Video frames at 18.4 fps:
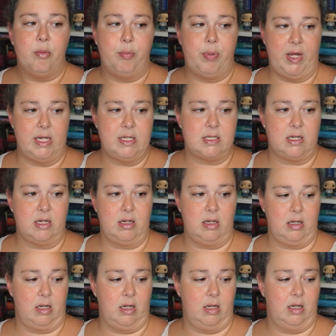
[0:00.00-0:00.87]
but
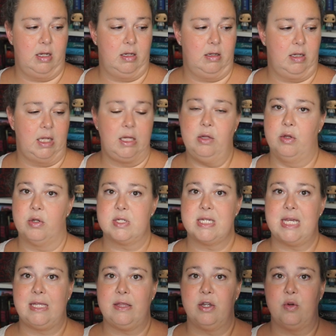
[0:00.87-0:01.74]
it
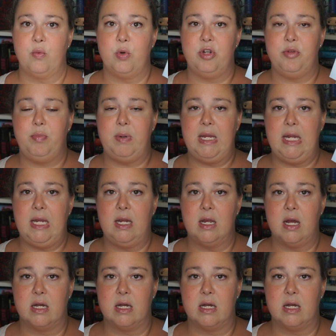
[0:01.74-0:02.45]
looks like there would be